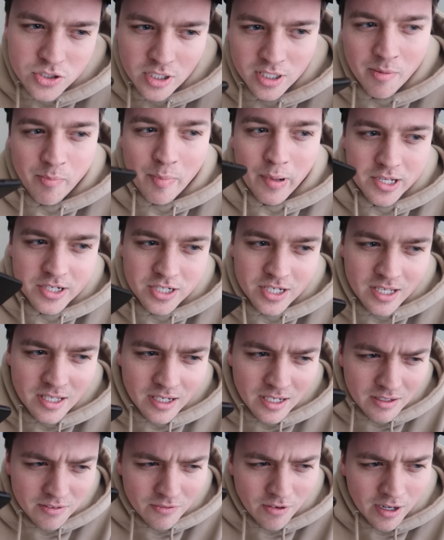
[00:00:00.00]
trying to
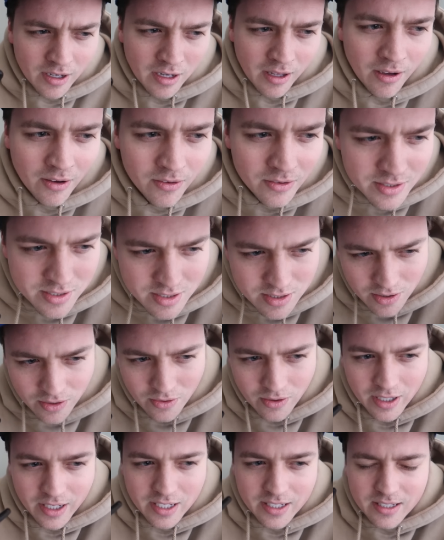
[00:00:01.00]
budget right now, and
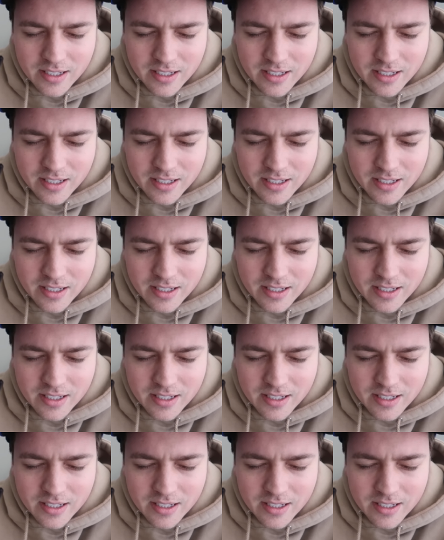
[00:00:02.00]
so I